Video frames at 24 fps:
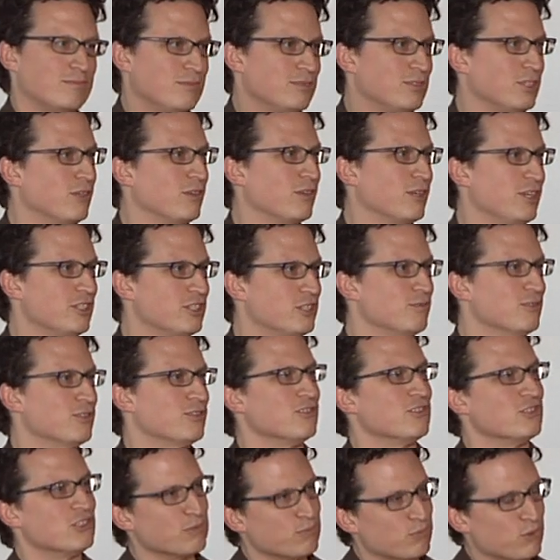So customers
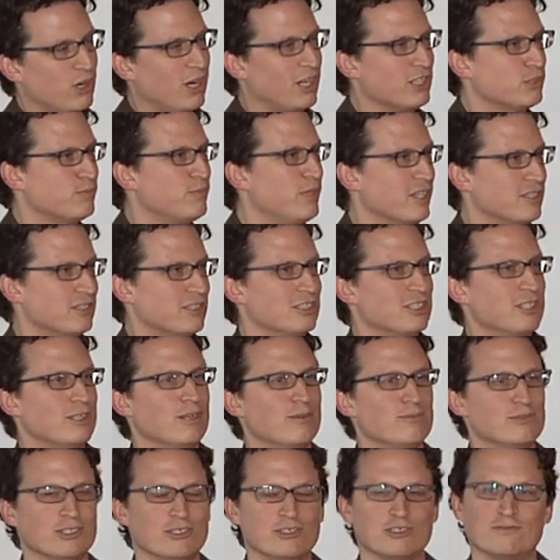versus prospects is
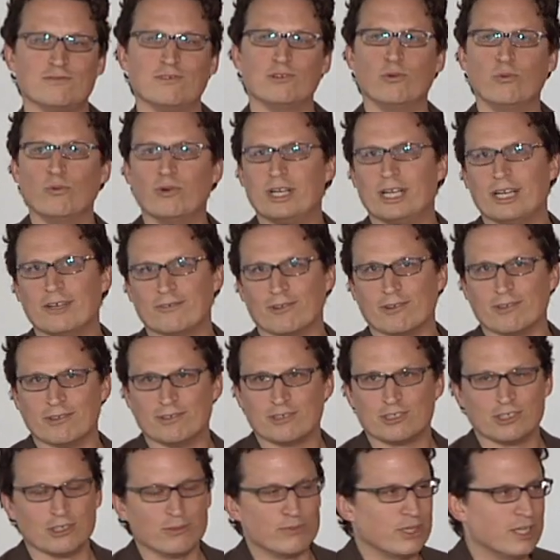sometimes useful, whatever other
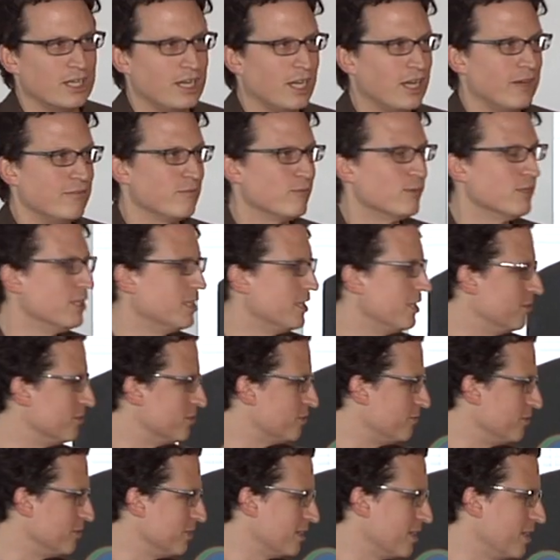term you have, really
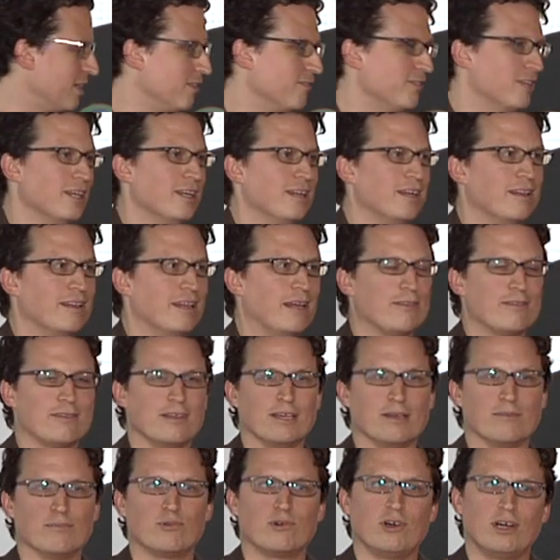useful to kind of get into that
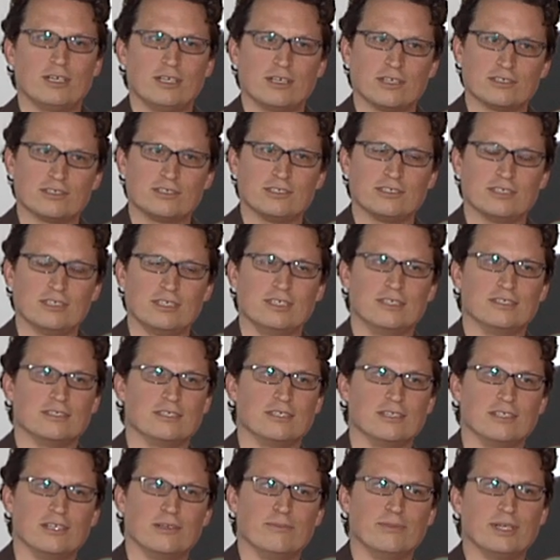thing. Products is a
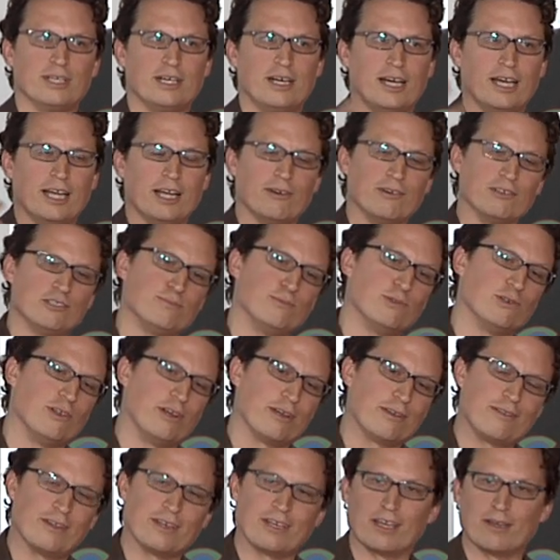little bit higher. It's more
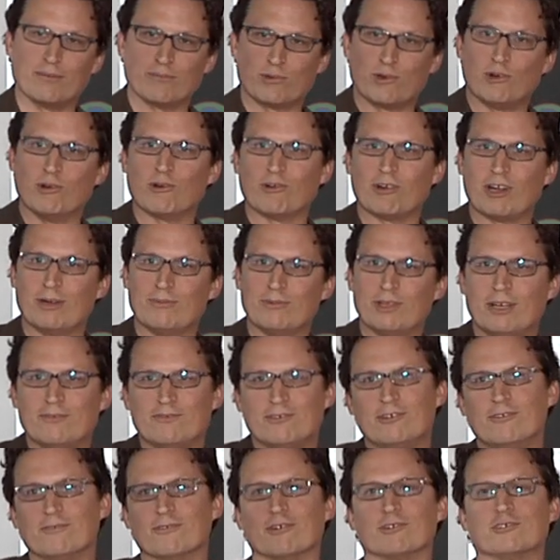like thinking program
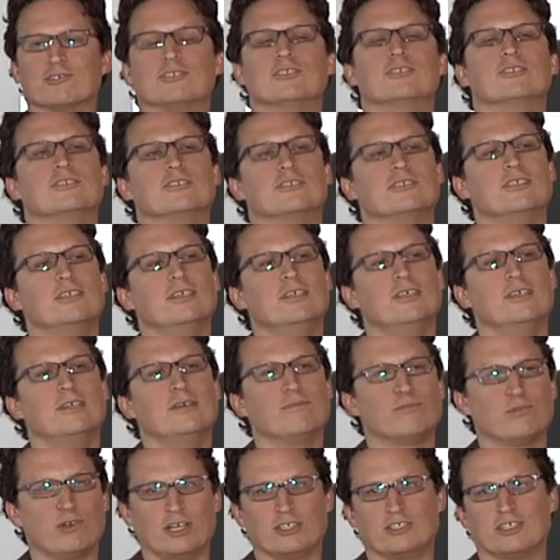level versus
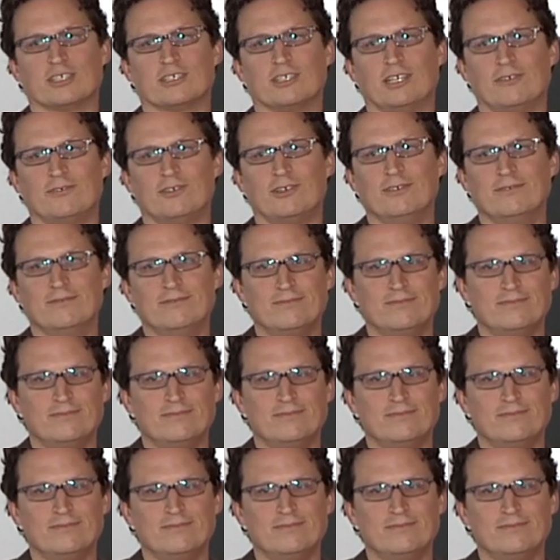project level,